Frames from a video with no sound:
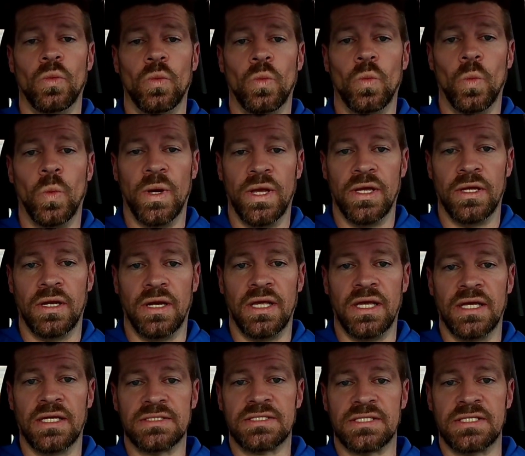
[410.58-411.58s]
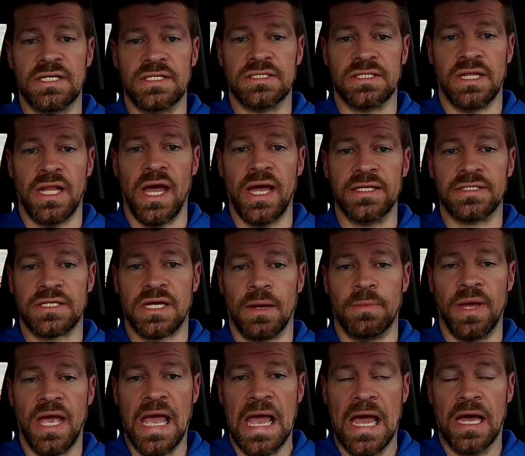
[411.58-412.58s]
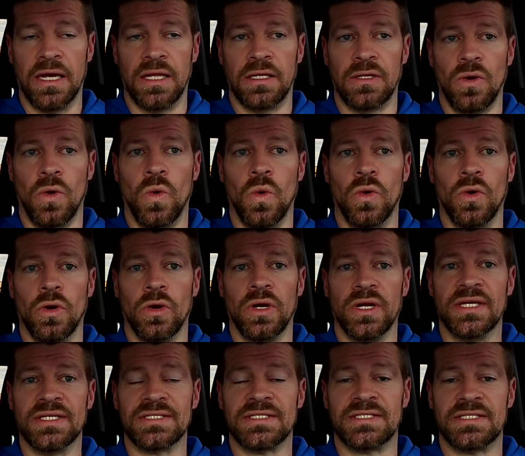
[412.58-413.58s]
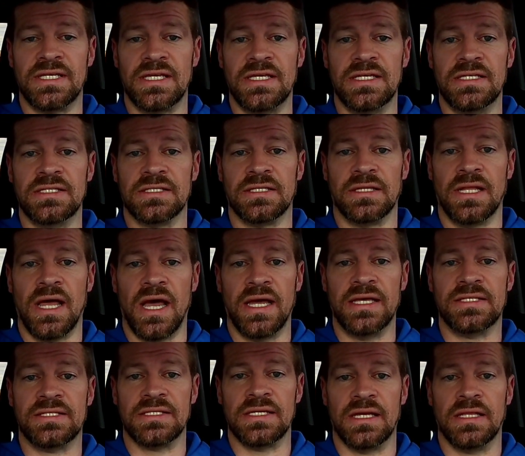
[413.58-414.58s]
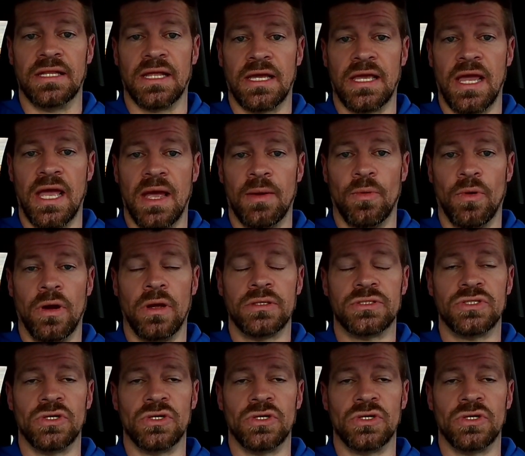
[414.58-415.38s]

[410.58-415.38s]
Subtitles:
when it sees lights coming at it or it sees lights in the camera.